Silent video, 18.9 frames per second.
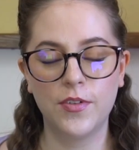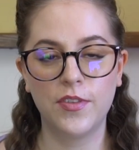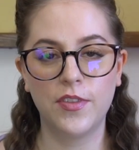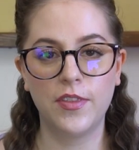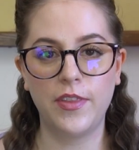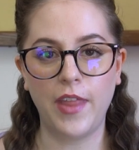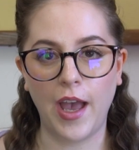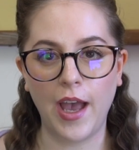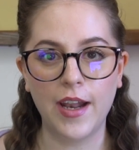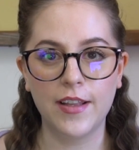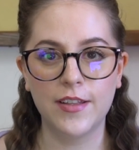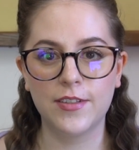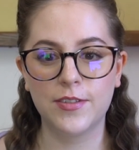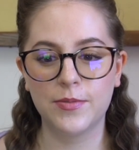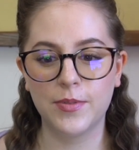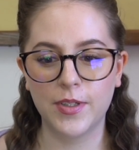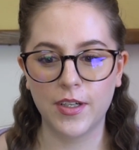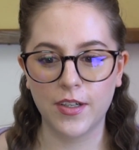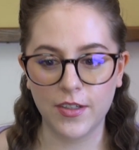That is
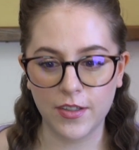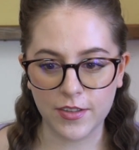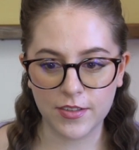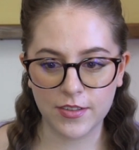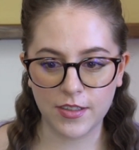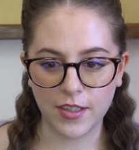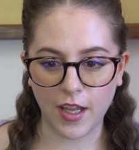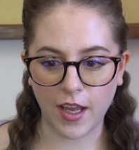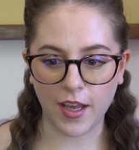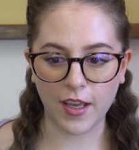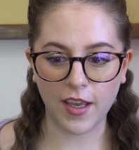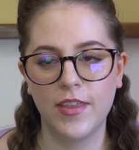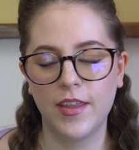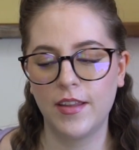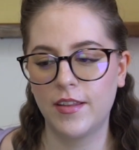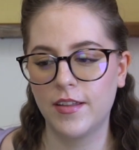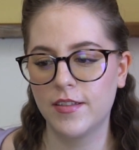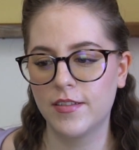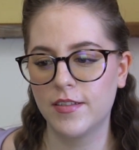what it looks like. I
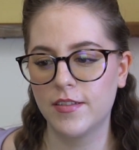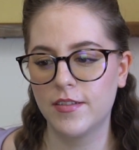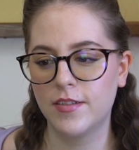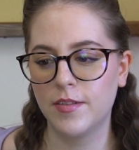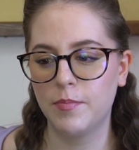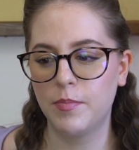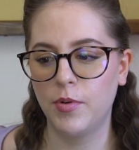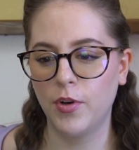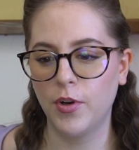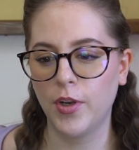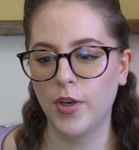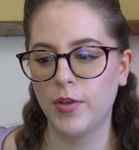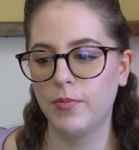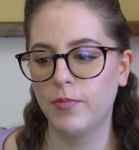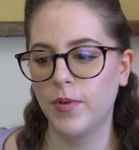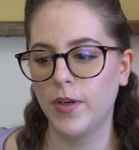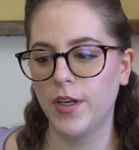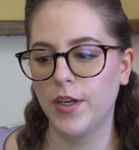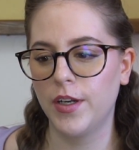think this is the point
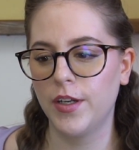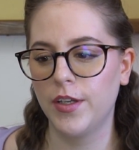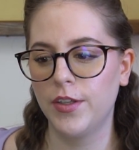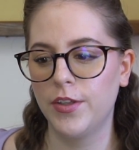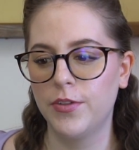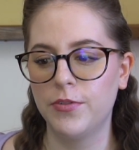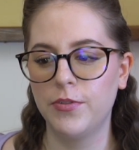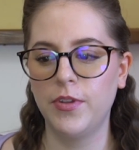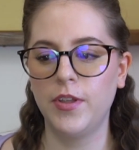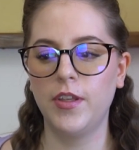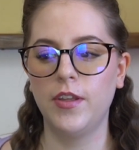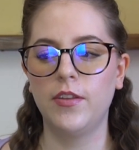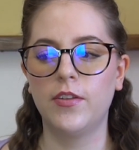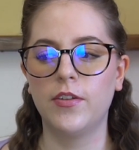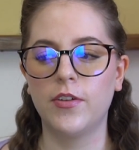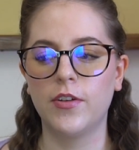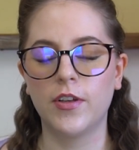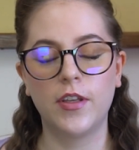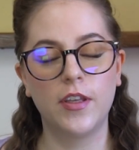where you
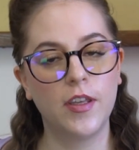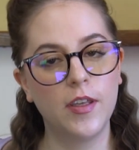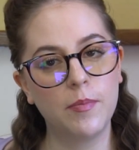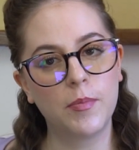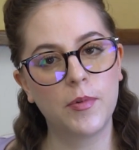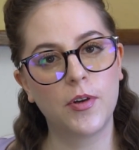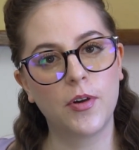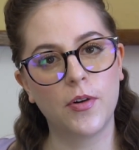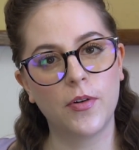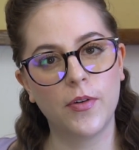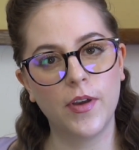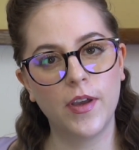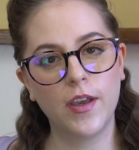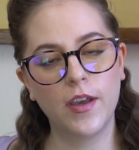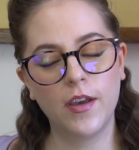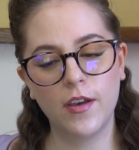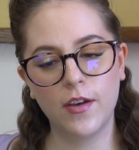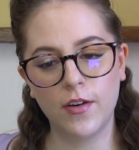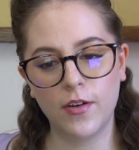either keep
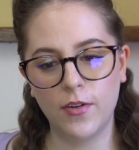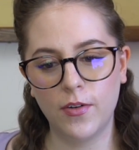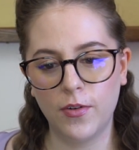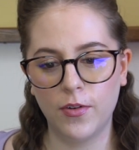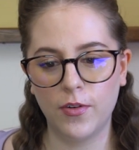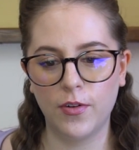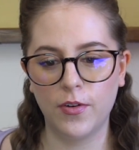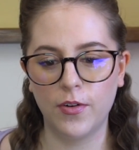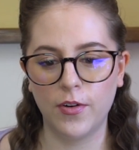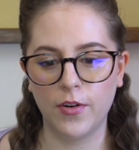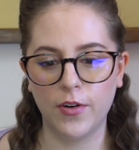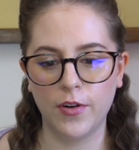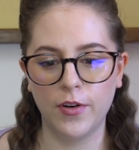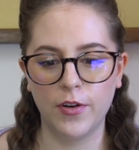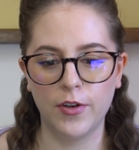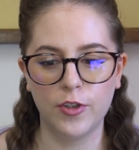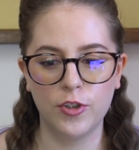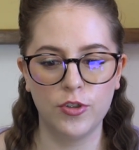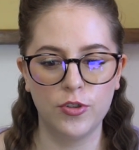going
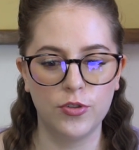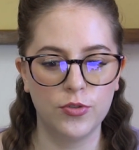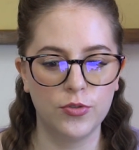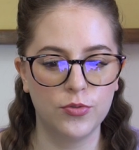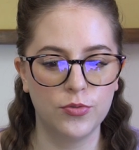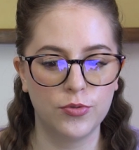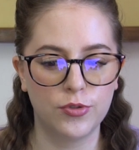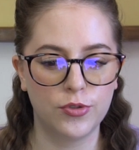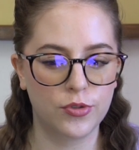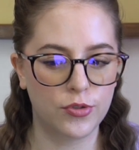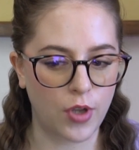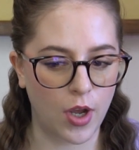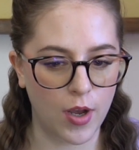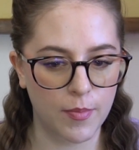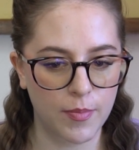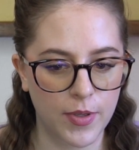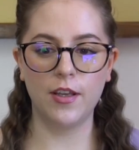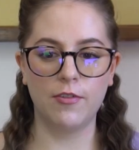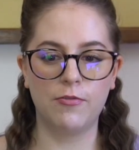or you
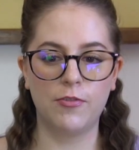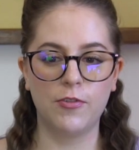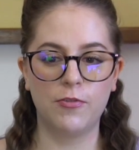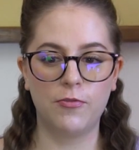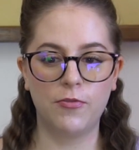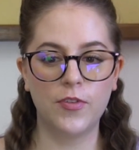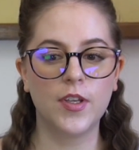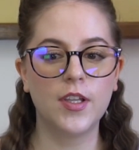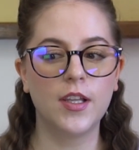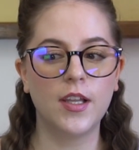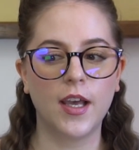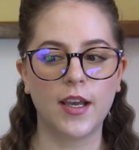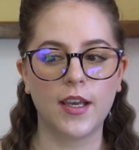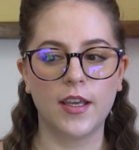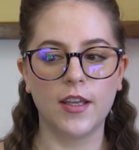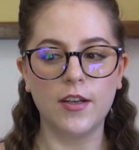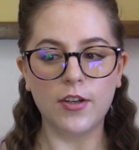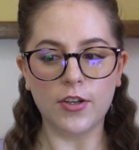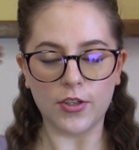stop. If you feel like
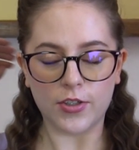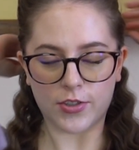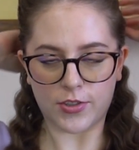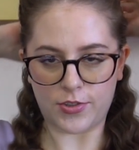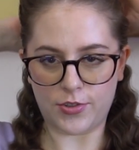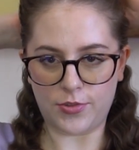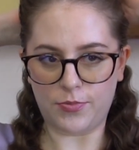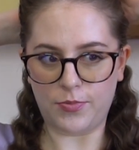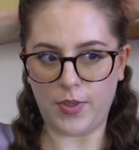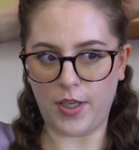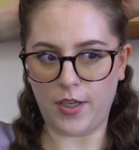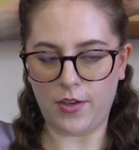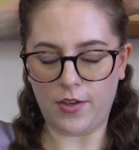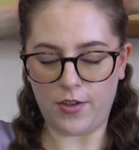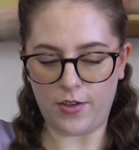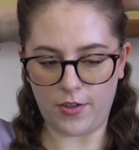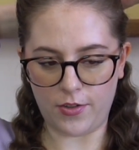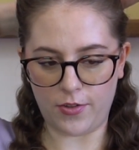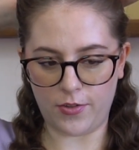it looks
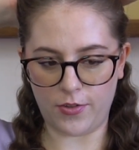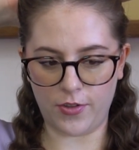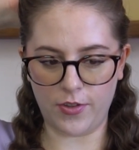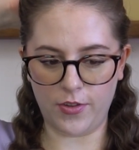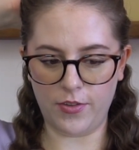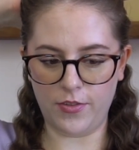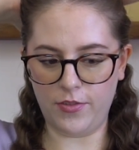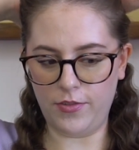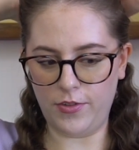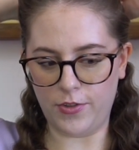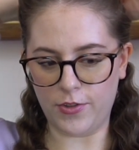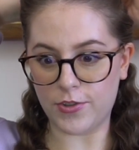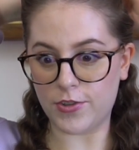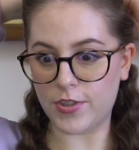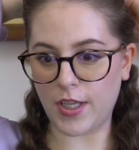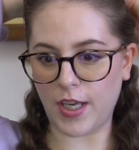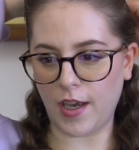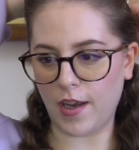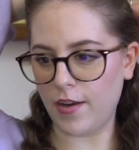weird or you're
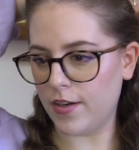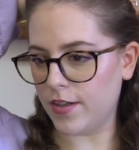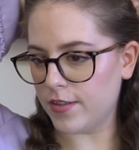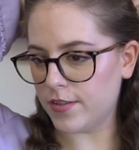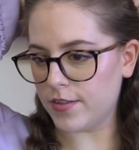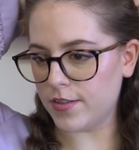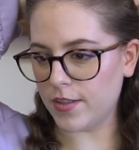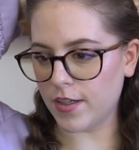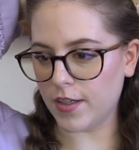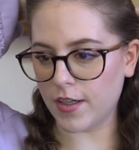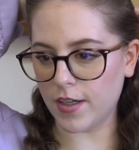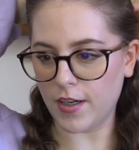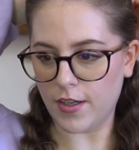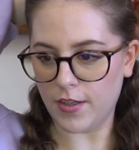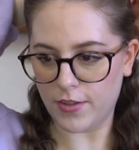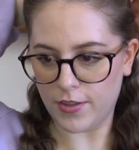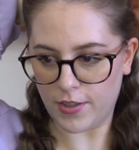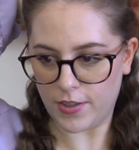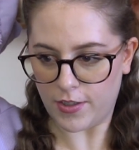scared it's not gonna
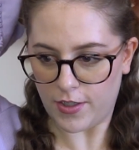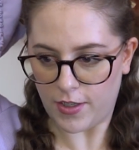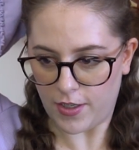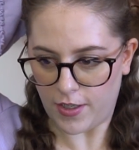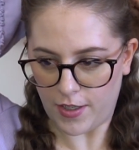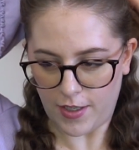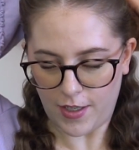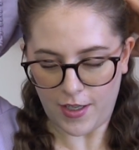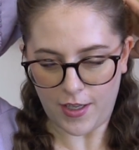look good,